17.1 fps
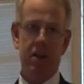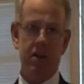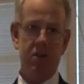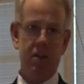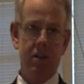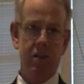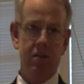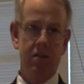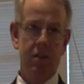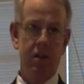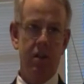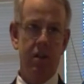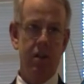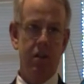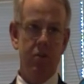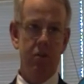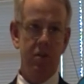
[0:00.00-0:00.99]
process.
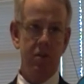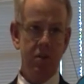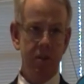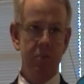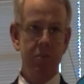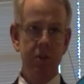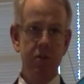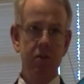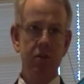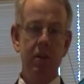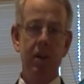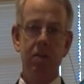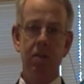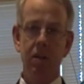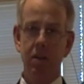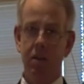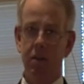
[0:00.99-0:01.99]
We simply do
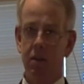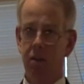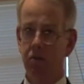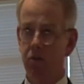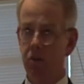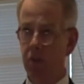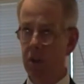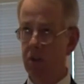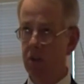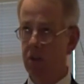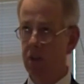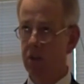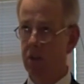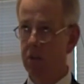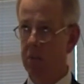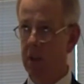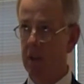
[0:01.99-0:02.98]
not think that the
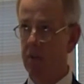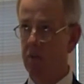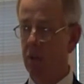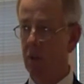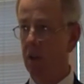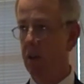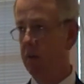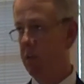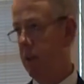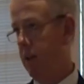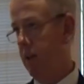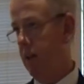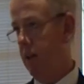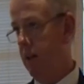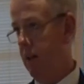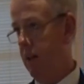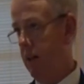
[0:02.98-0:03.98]
judiciary should be involved
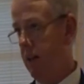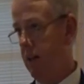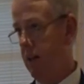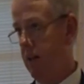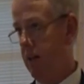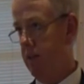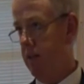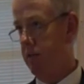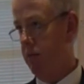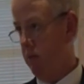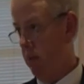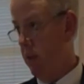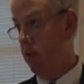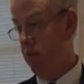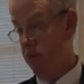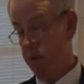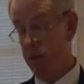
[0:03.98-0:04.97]
uh, for,
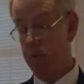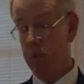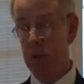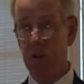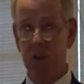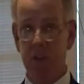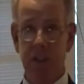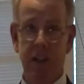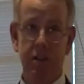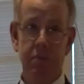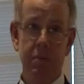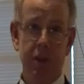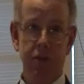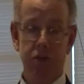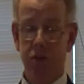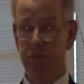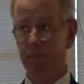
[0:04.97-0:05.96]
the, for the reasons I have
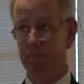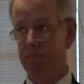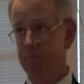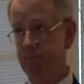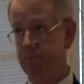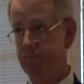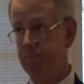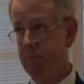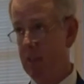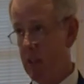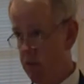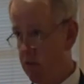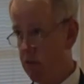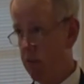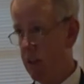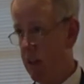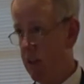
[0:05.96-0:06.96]
mentioned.
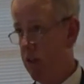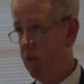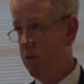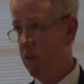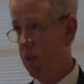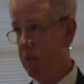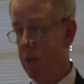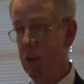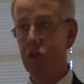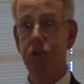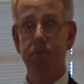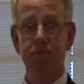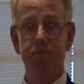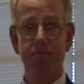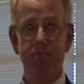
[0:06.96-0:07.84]
So thank you very much.